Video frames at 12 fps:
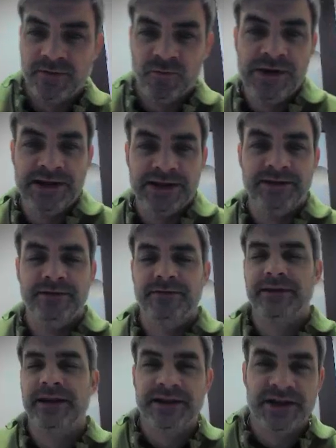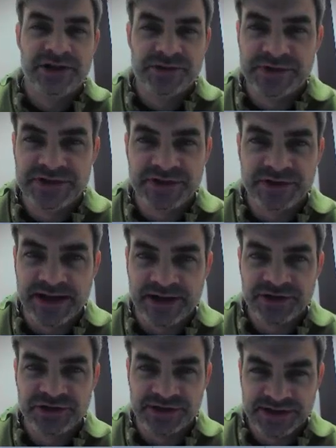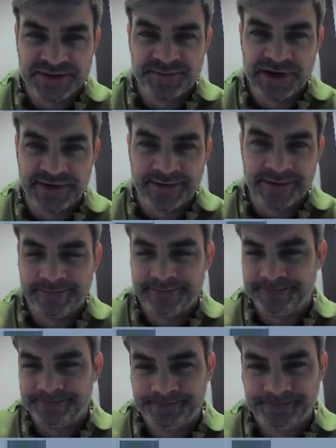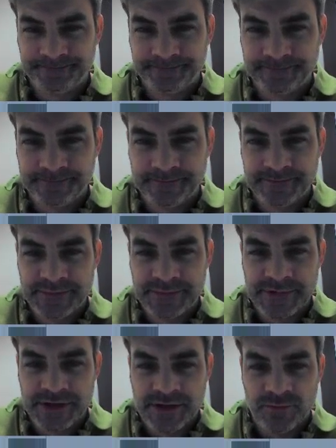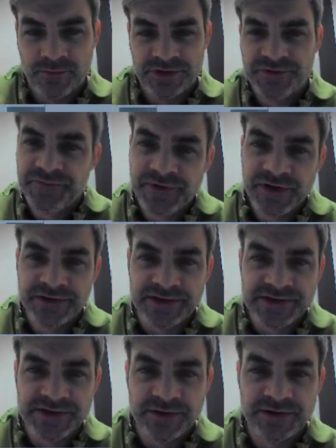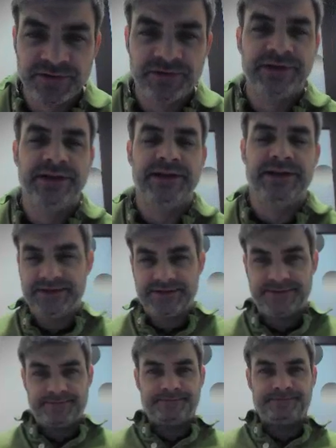when that engagement is going to actually expire. Once you've done this, go ahead and click Next.